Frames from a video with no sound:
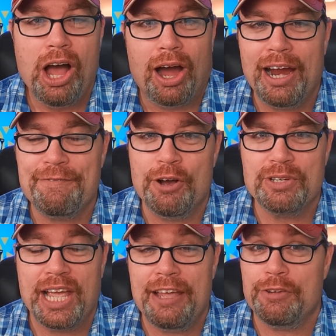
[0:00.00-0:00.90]
All right,
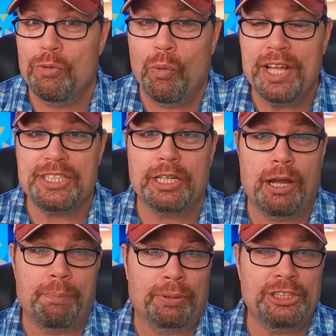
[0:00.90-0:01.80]
folks, hey, if you want
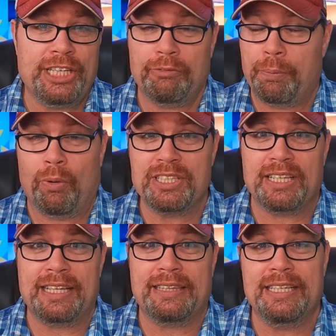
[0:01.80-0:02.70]
to appreciate reports
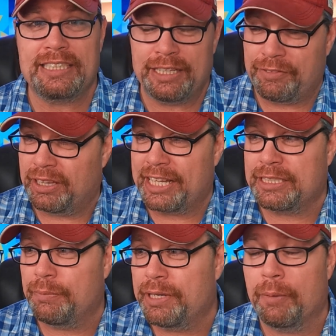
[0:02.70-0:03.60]
like this and if you'd like
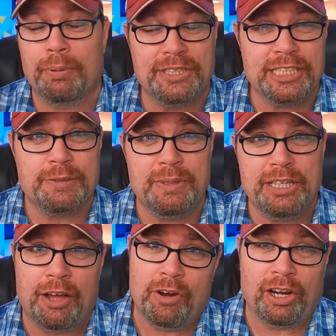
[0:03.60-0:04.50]
to be a
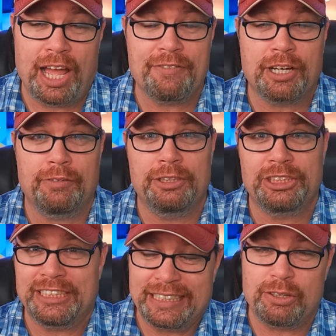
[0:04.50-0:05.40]
participant of our live
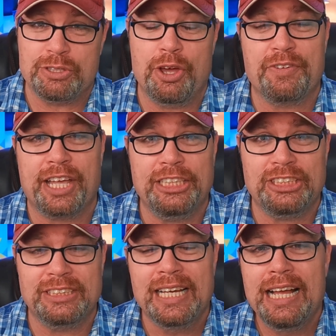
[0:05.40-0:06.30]
coverage and get those
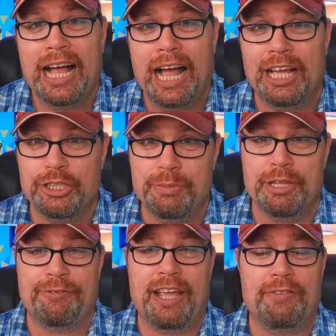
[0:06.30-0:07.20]
notifications, uh, do me
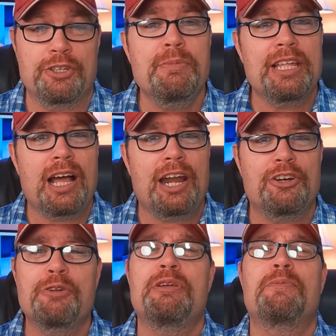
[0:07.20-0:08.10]
the favor, do me the honor,
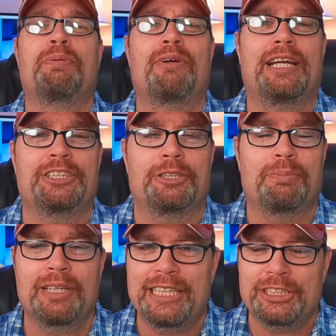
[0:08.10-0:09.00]
do me the pleasure.
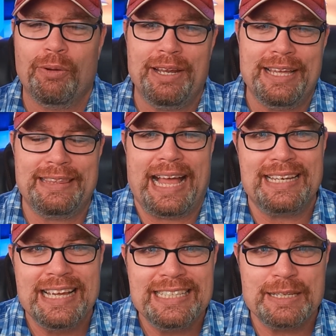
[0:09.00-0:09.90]
Please go ahead and hit
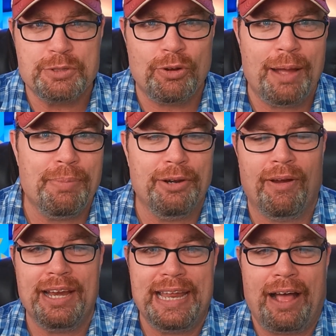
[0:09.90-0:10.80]
that subscribe button
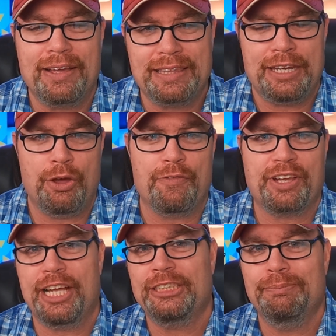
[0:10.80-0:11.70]
right now. Hit that
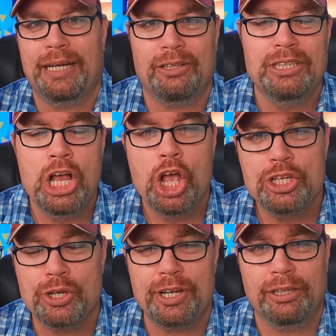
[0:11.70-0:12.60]
notification bell
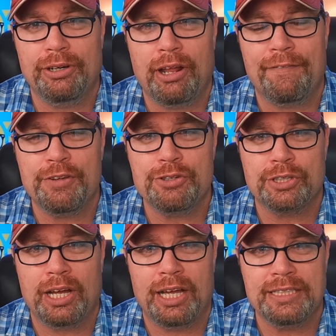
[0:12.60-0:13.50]
so you're alerted on future
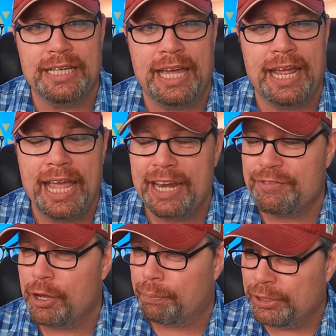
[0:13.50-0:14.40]
content. And
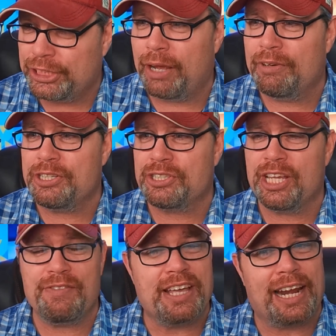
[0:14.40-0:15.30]
if you appreciate what you
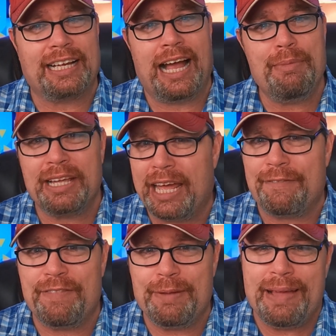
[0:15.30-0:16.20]
see, if you got a comment, got any
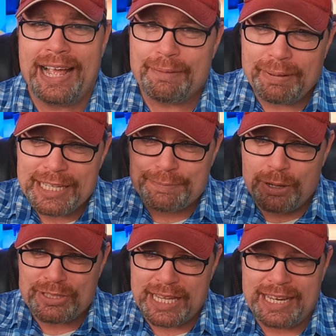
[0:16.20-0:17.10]
feedback, please
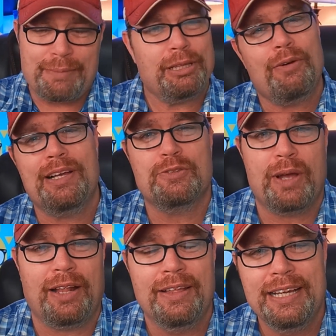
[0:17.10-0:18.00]
post that down below as
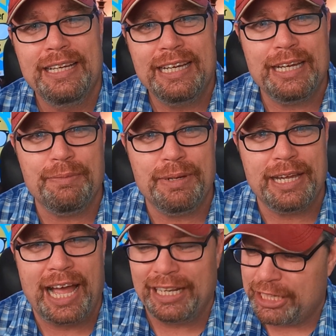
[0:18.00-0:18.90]
well
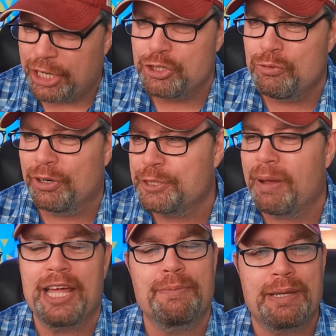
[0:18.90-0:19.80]
me, I, like, I do
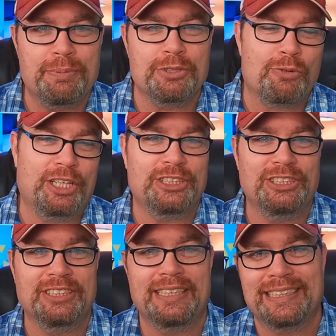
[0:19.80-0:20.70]
respond to people's
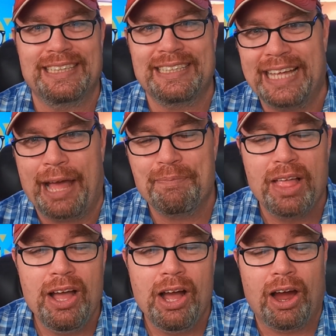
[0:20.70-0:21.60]
questions and things like that.
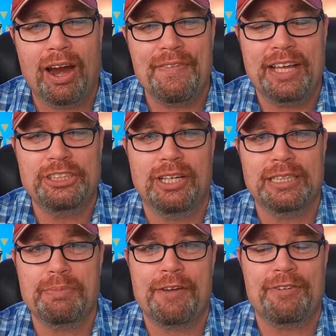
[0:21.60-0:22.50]
All right, that's y'all's
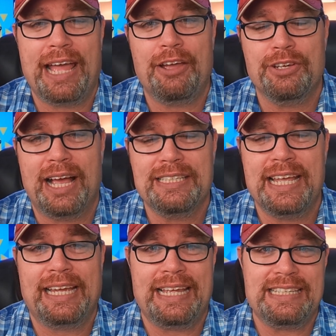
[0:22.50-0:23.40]
update for now. You guys
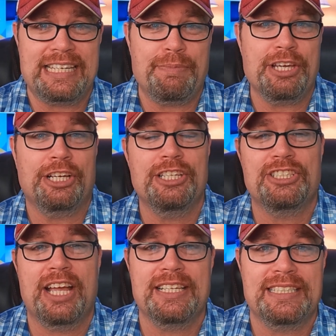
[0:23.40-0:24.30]
take it easy, be good,
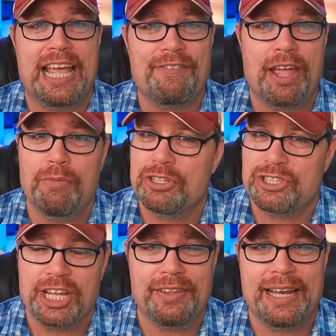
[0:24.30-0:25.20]
stay safe, and we'll
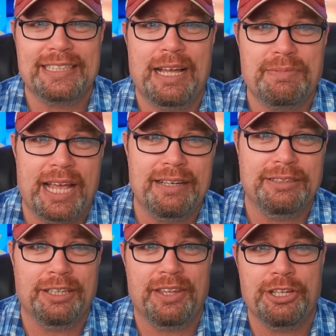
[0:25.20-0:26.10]
see you in the next update.
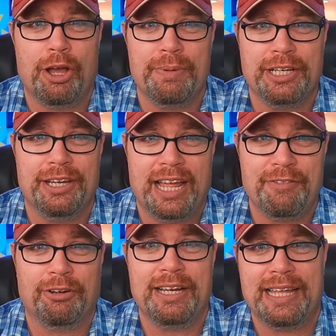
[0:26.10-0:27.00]
Until then, y'all be good.
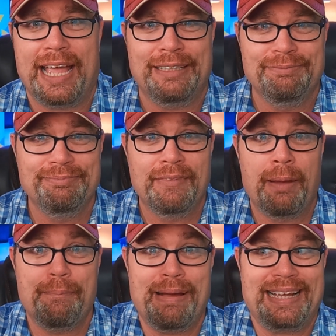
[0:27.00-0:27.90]
Have a great day.
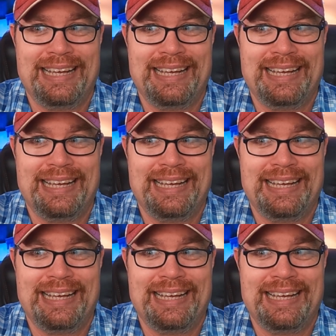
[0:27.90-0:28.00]
Bye,